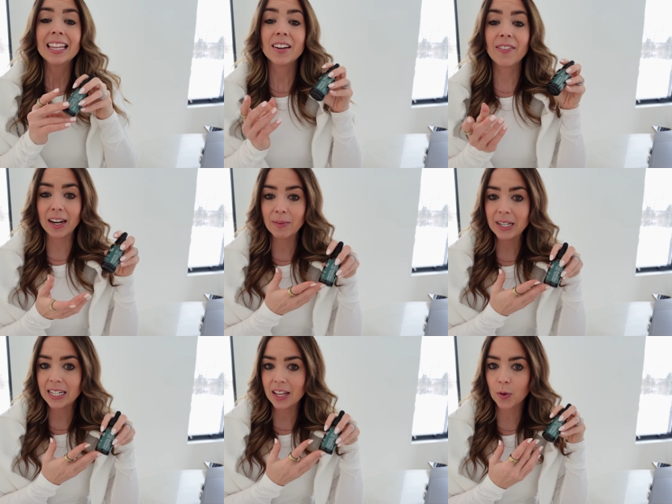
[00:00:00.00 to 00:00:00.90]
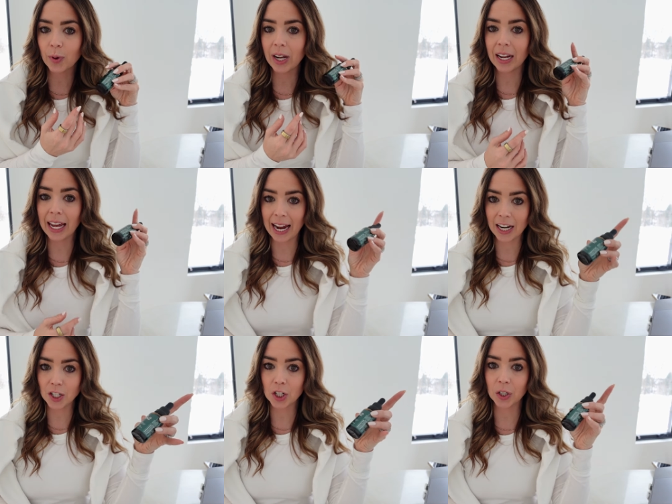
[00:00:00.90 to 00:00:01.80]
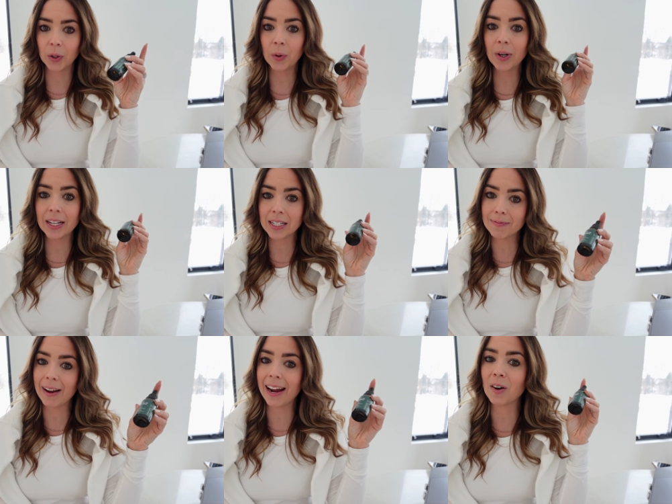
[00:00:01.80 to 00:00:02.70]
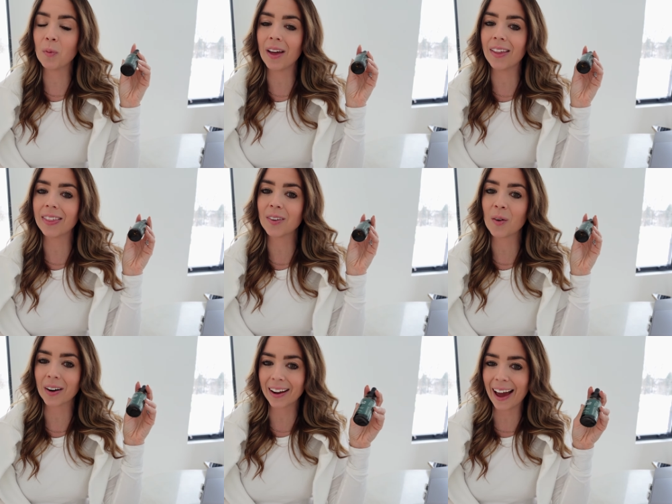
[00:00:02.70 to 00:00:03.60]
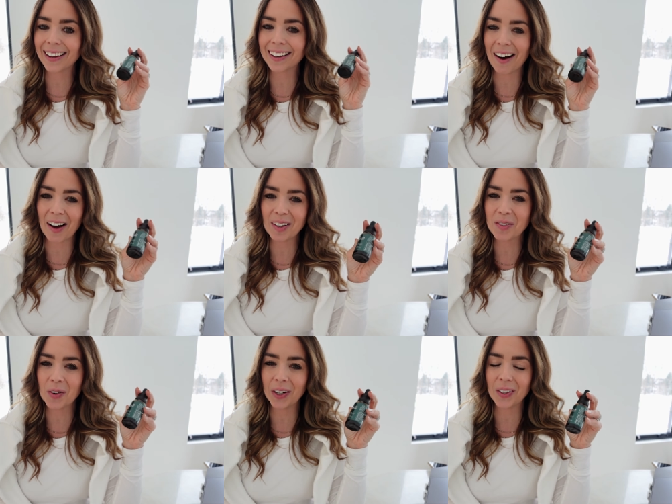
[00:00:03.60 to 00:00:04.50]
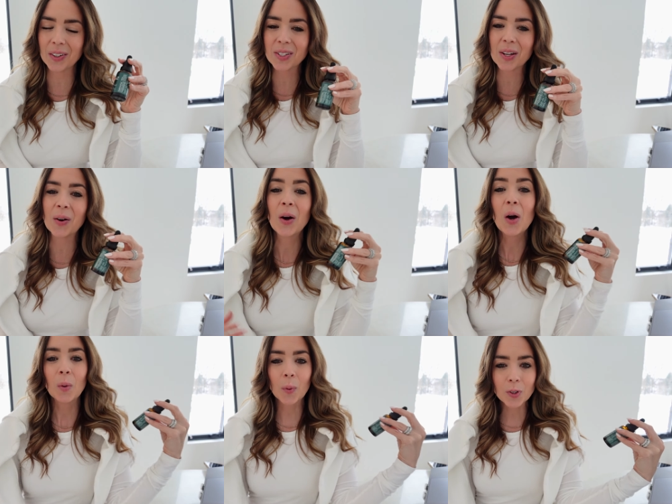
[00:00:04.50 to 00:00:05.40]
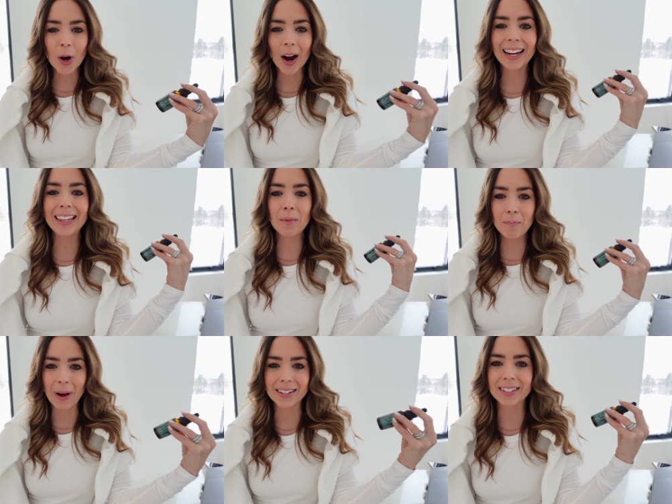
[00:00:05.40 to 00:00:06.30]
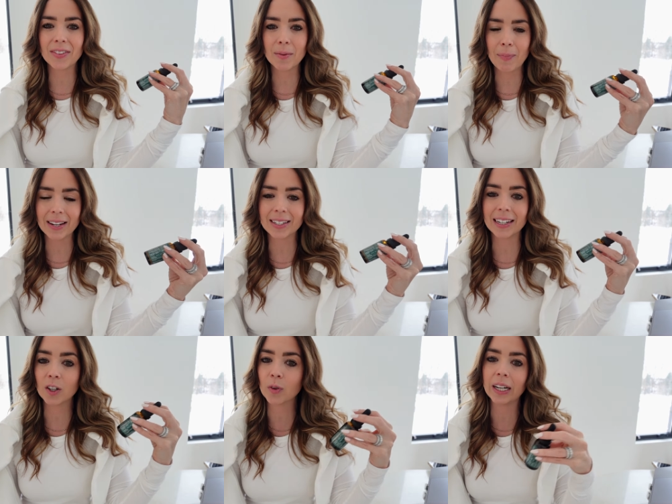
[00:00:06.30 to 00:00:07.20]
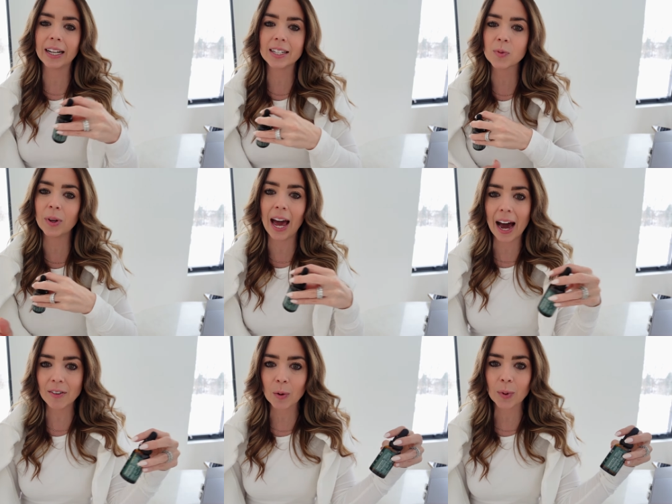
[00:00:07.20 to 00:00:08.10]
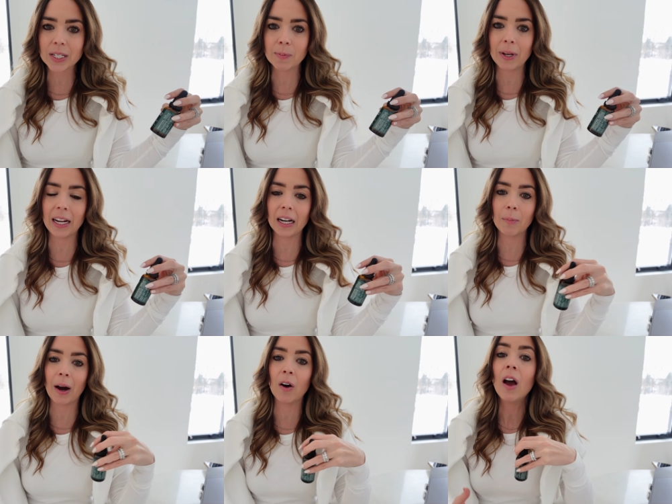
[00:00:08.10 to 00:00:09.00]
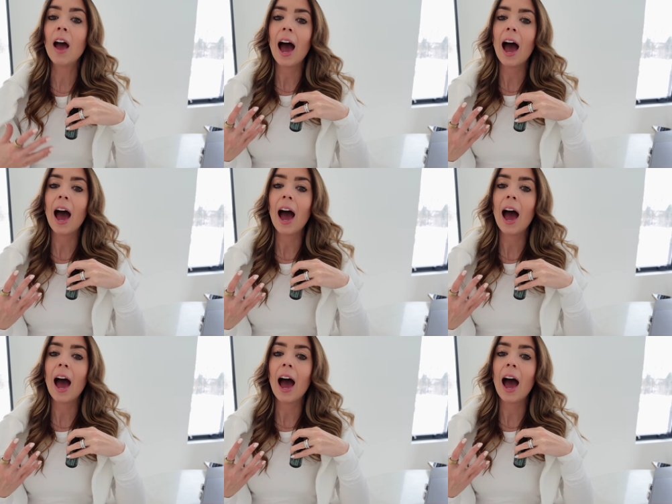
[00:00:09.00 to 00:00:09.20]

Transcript: the vitamin D3 K2 is made with organic olive oil. So we're talking the best of the best ingredients whenever we're speaking about